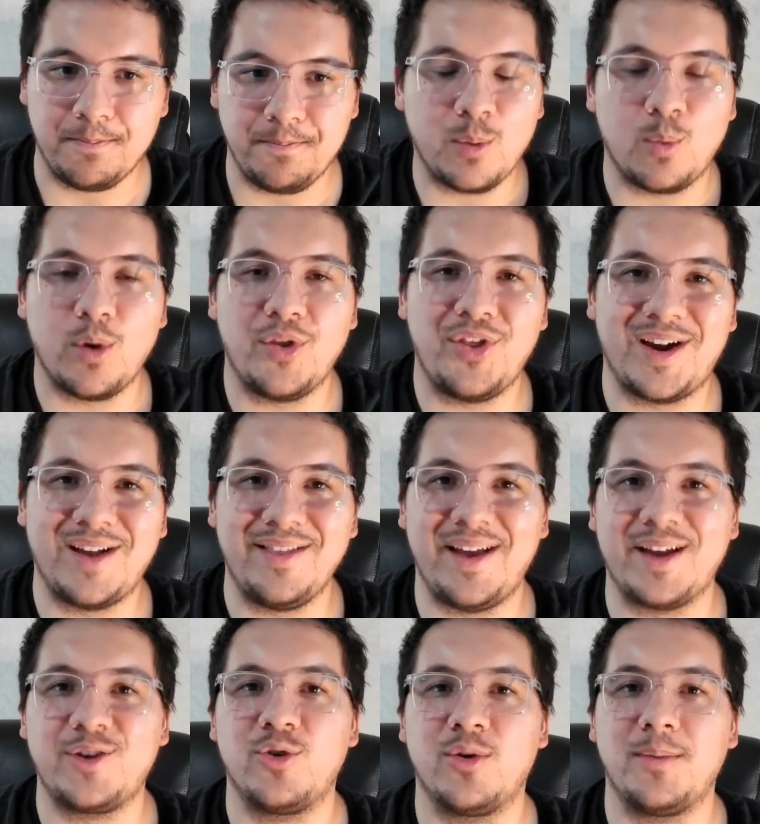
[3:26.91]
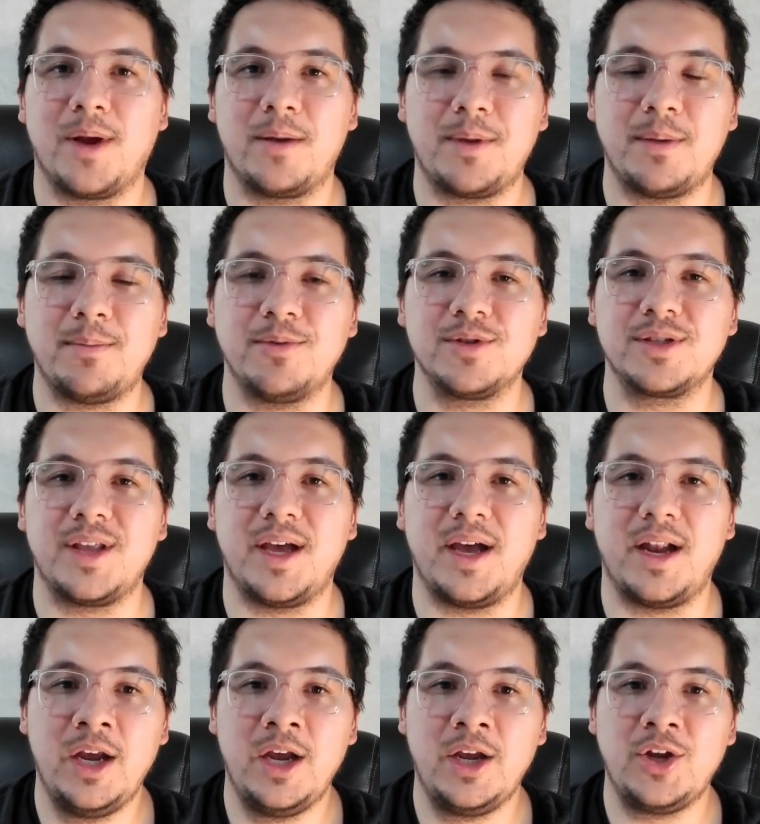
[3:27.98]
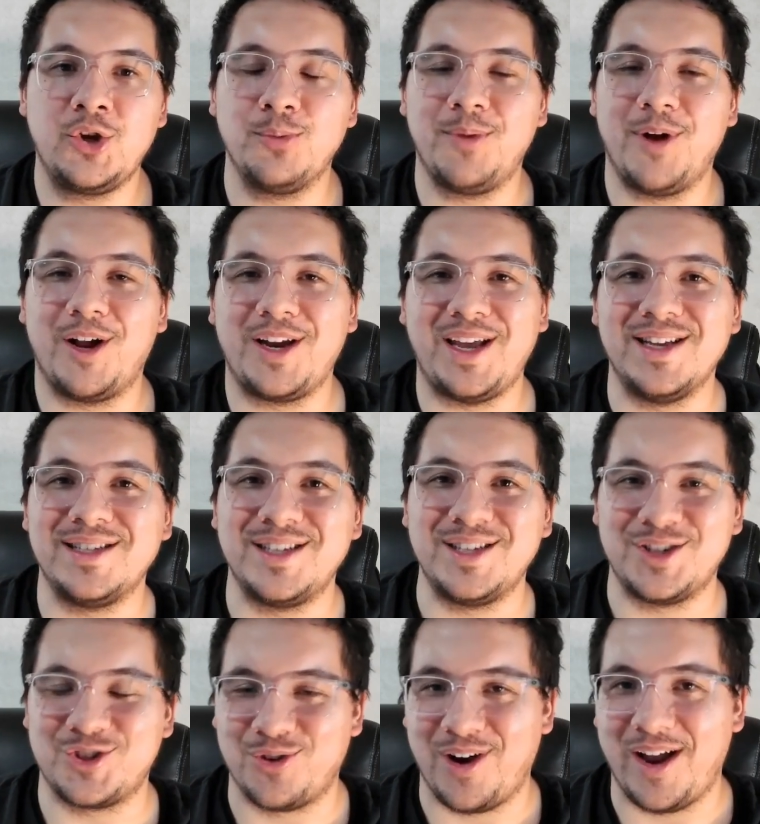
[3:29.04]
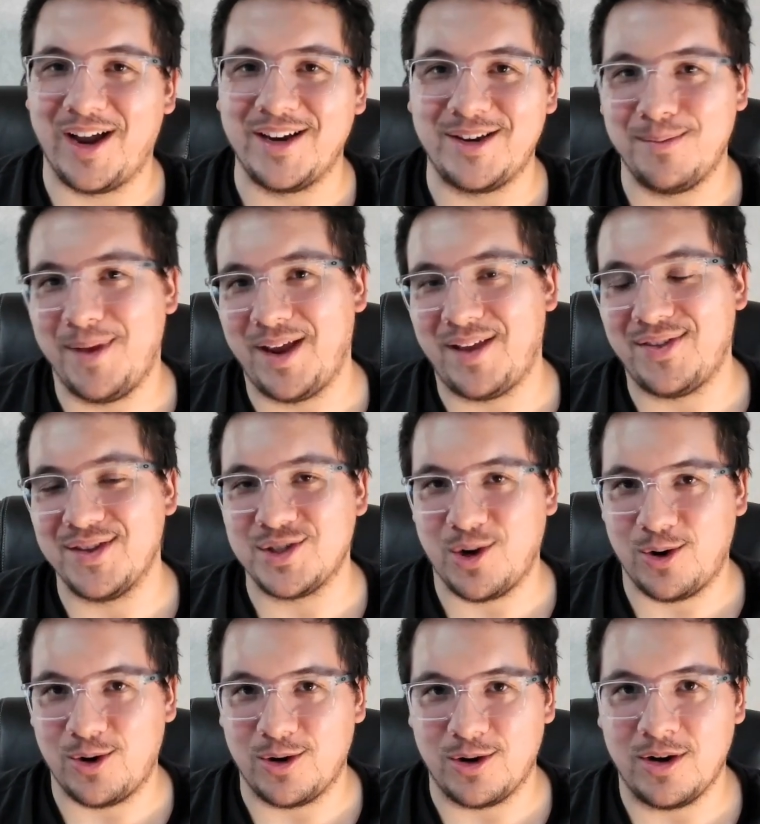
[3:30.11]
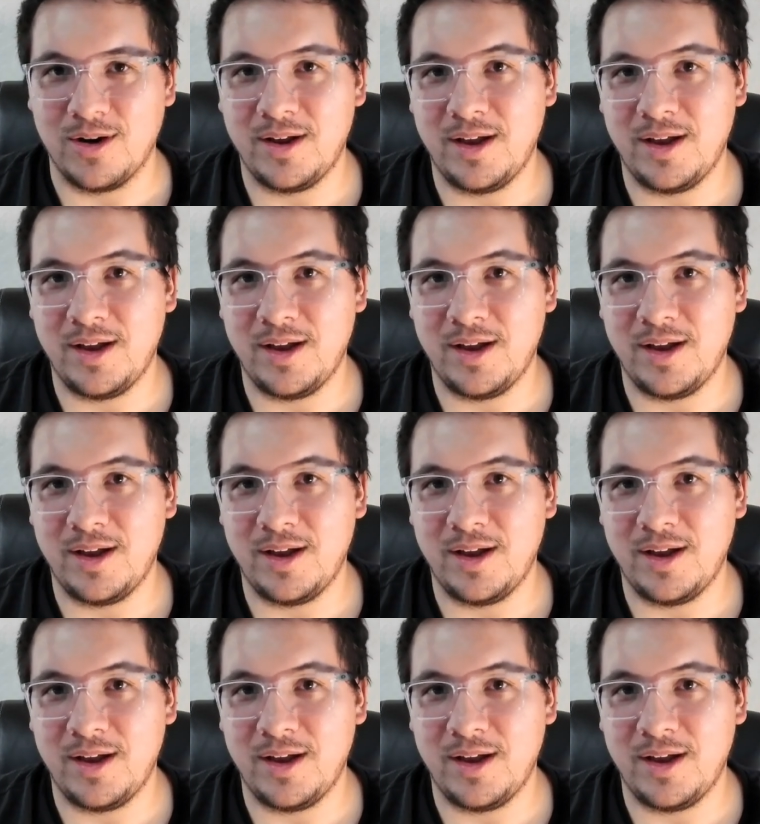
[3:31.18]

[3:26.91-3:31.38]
One thing I like to remind people is that your body isn't trying to make this harder.